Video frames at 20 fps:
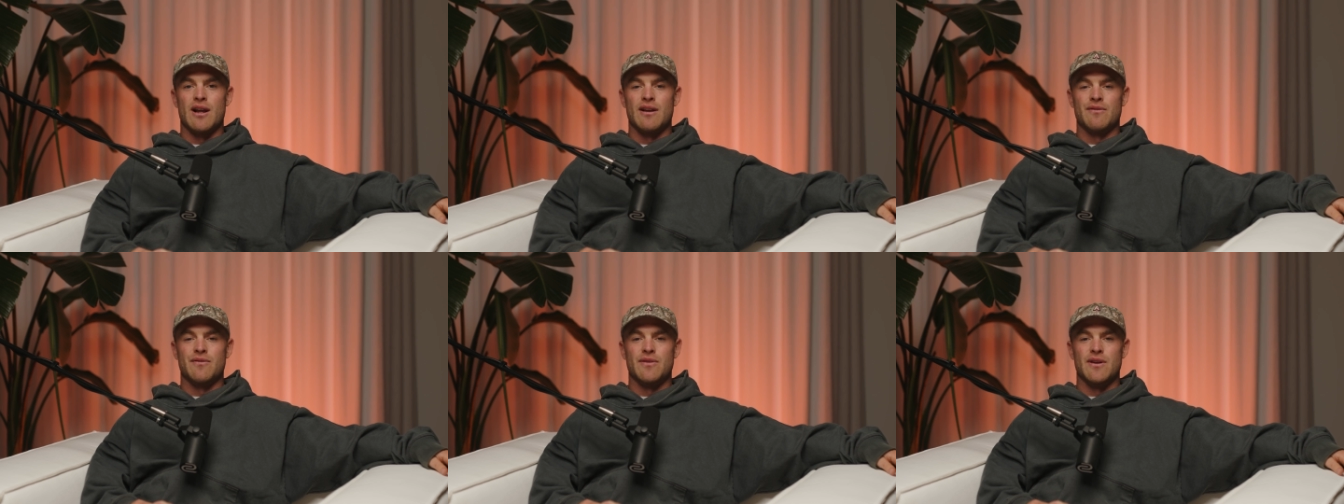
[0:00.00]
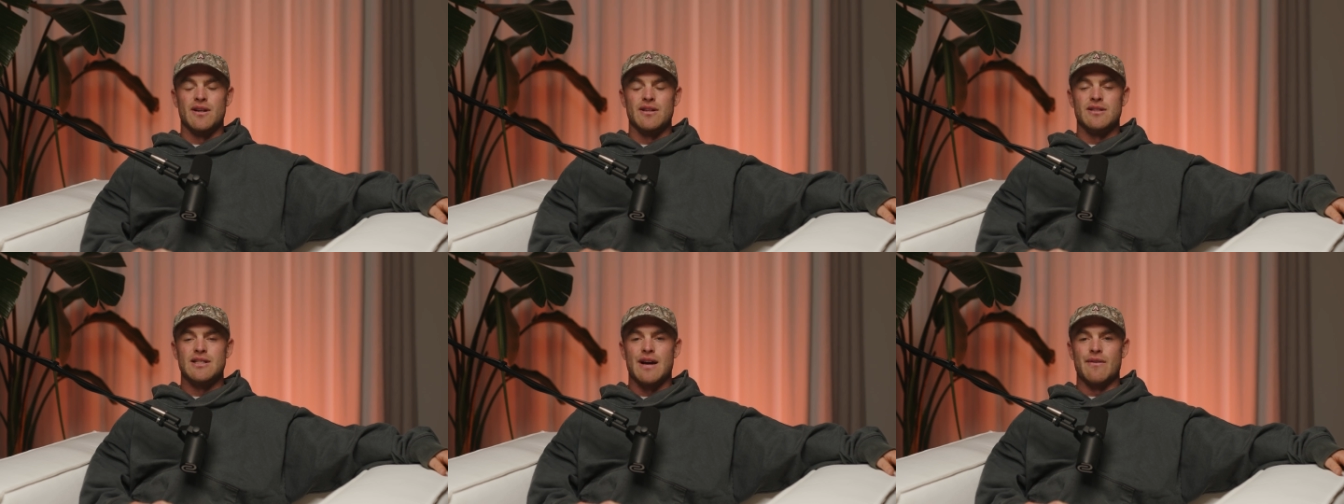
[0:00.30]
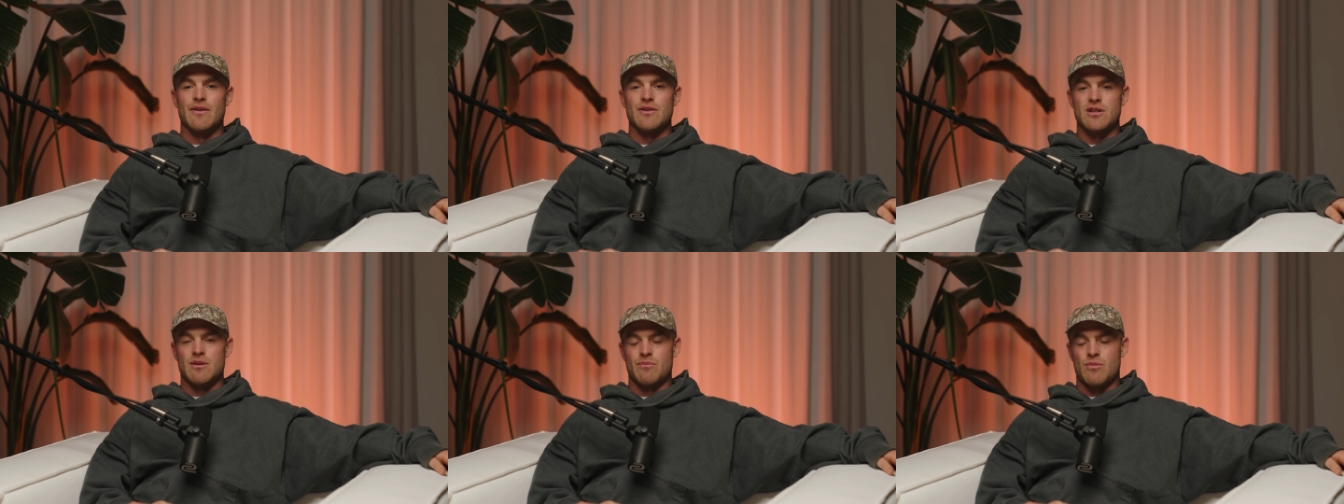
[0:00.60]
and for
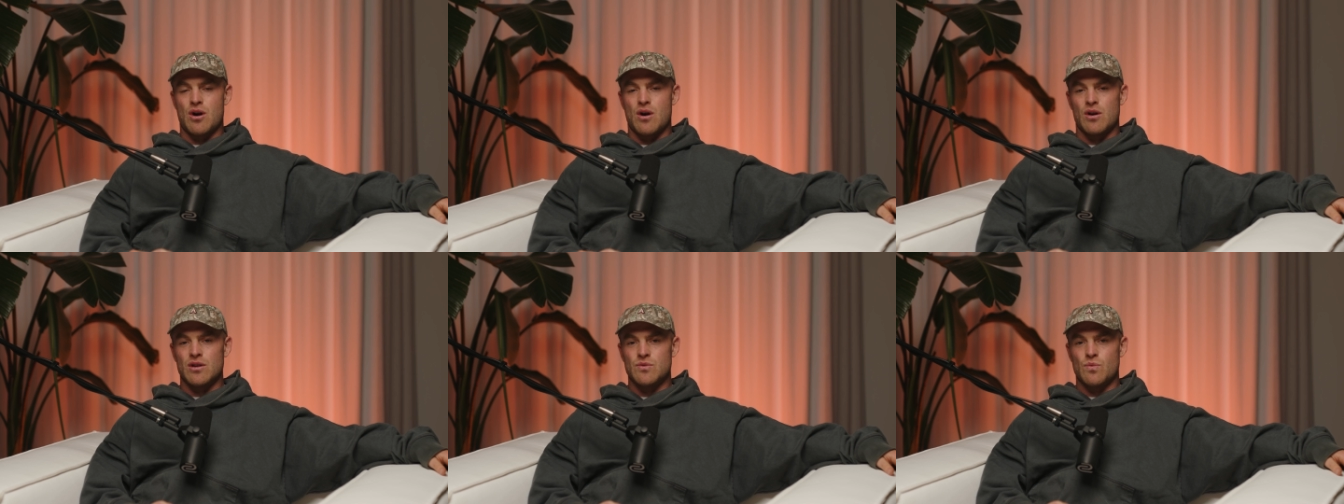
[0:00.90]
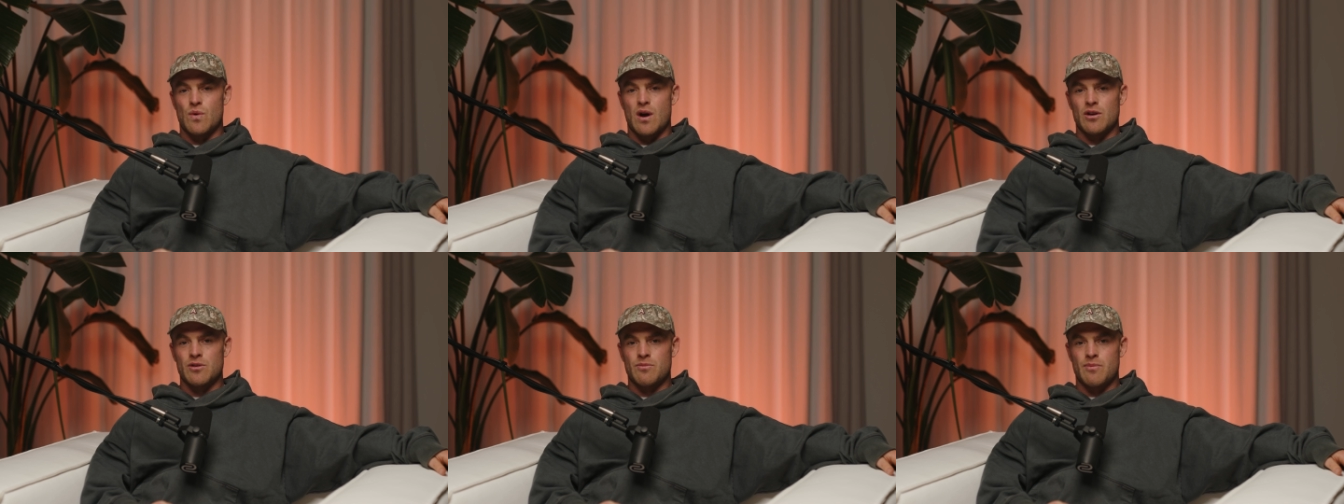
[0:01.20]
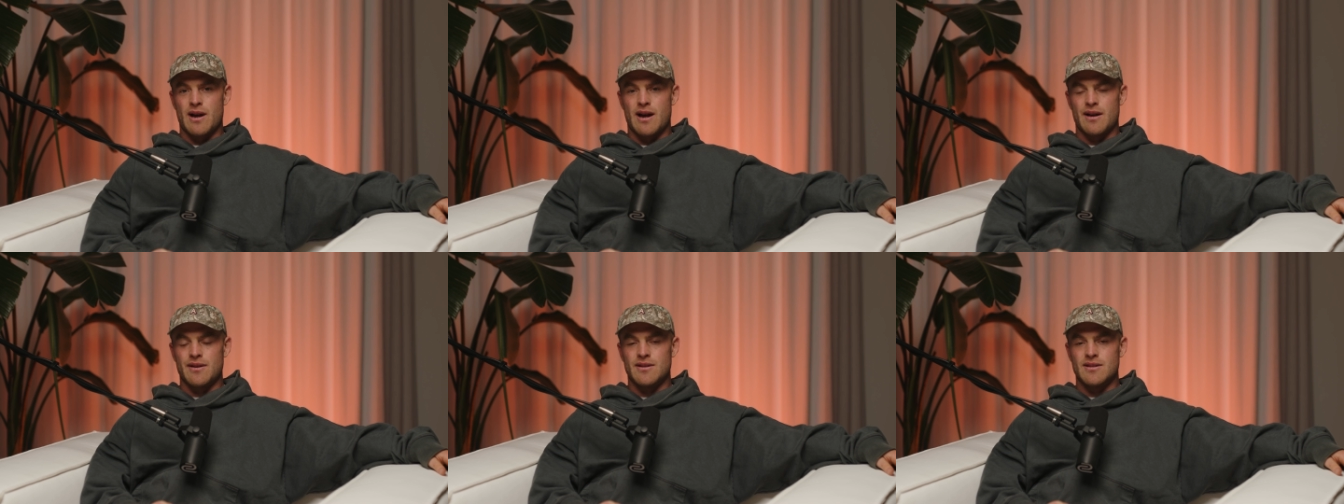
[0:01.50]
Davos and Miles
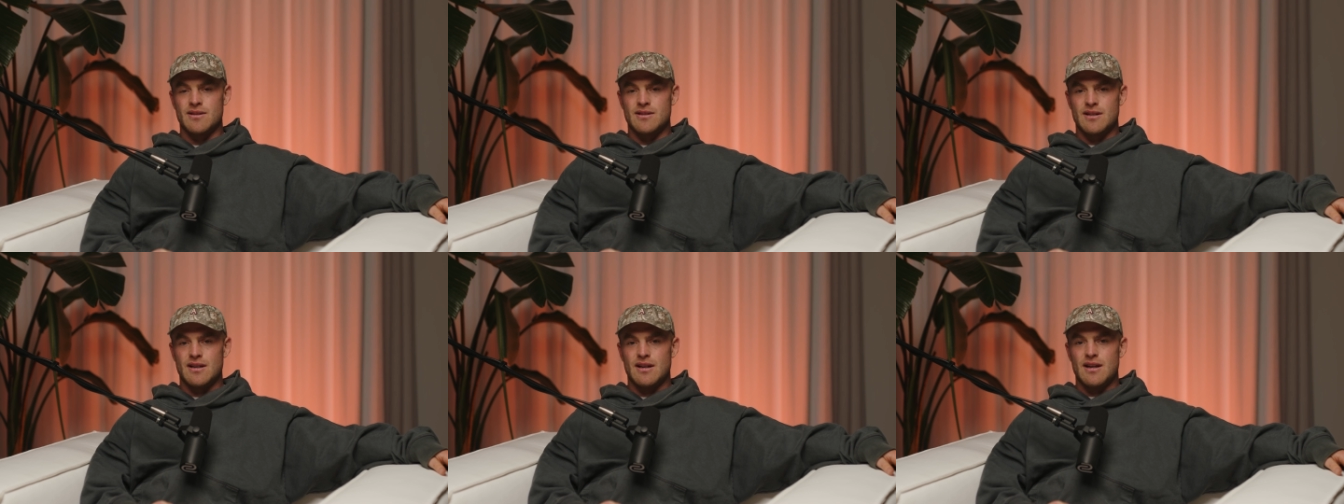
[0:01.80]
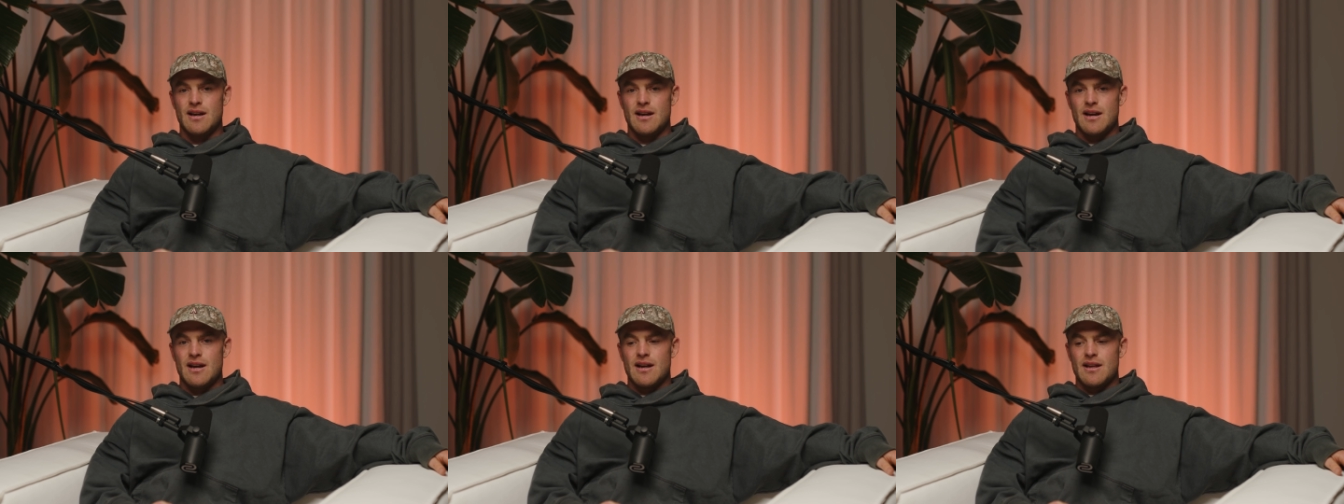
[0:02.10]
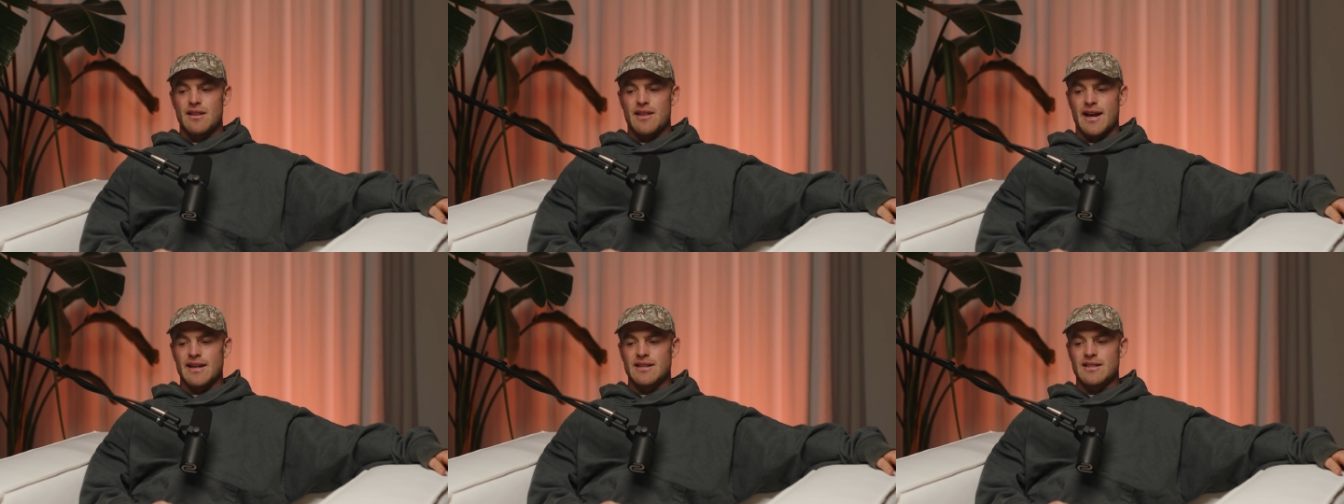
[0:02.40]
Wealth Partners,
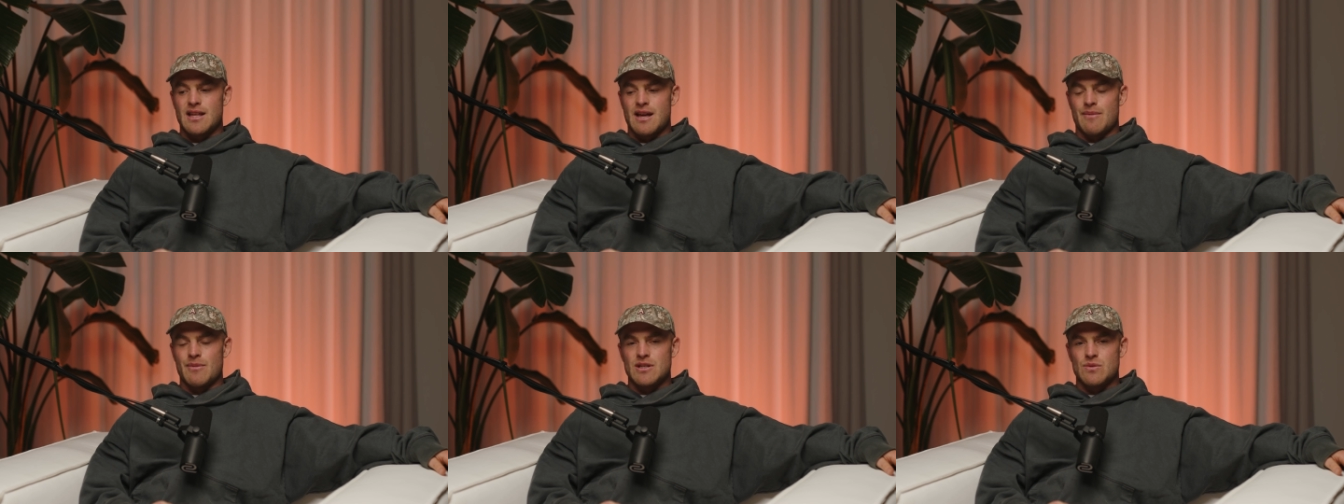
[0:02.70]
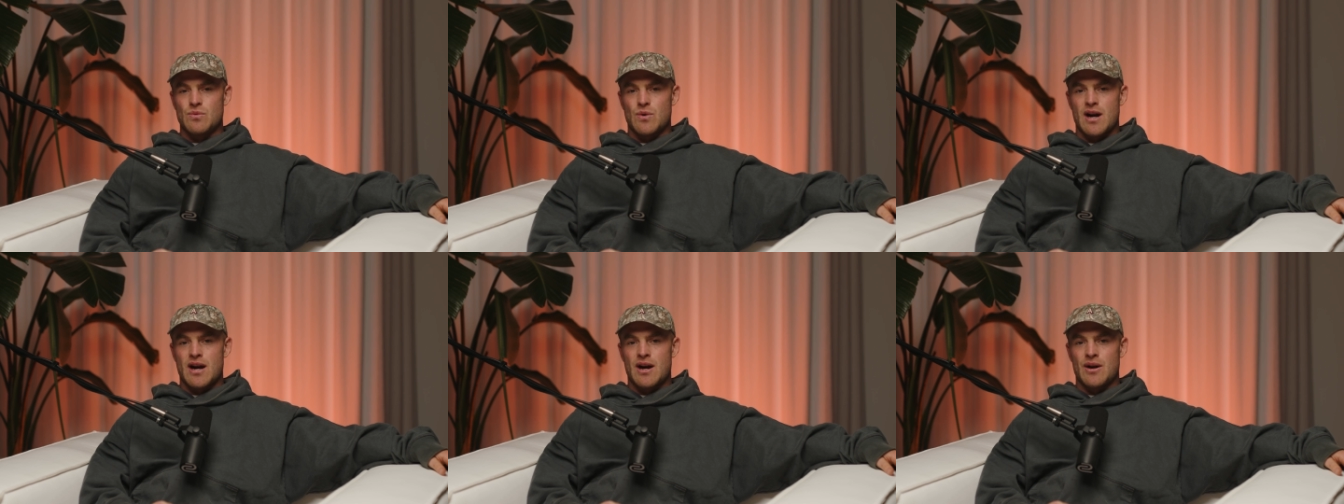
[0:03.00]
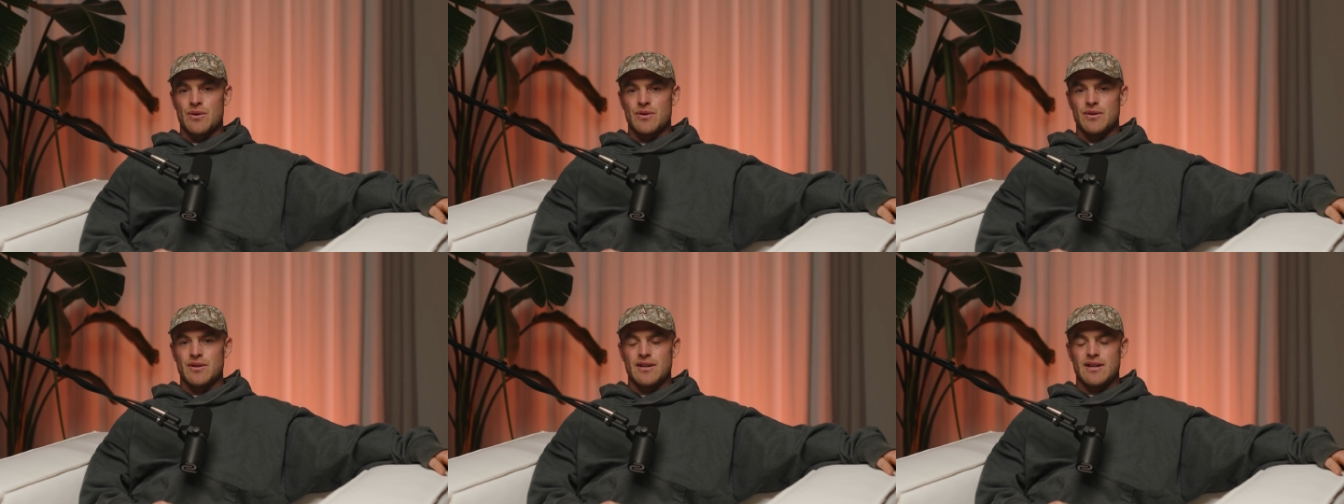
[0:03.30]
thanks to them as
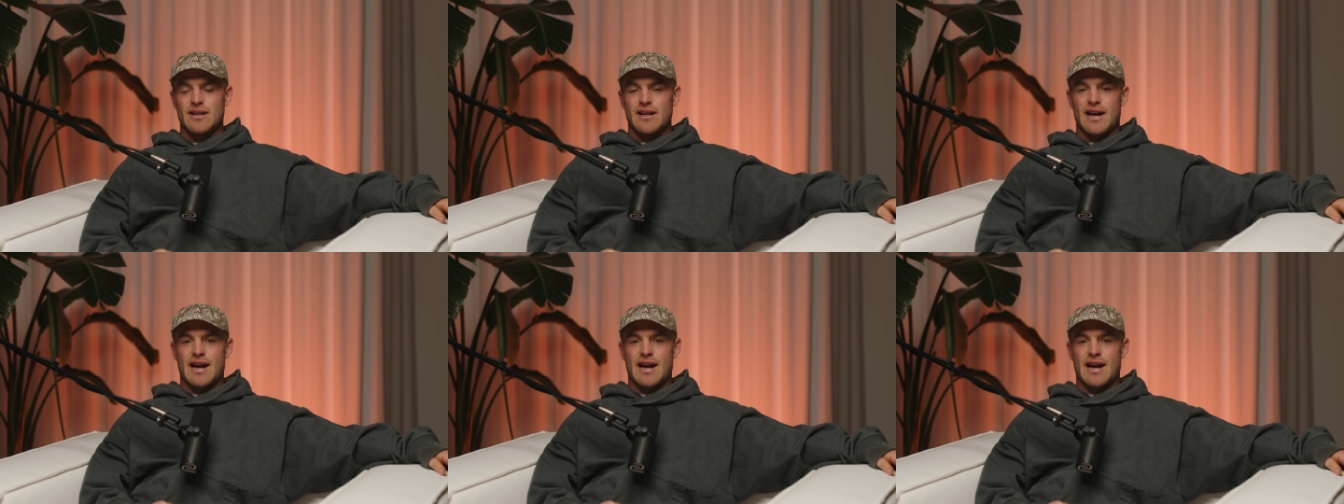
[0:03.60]
well.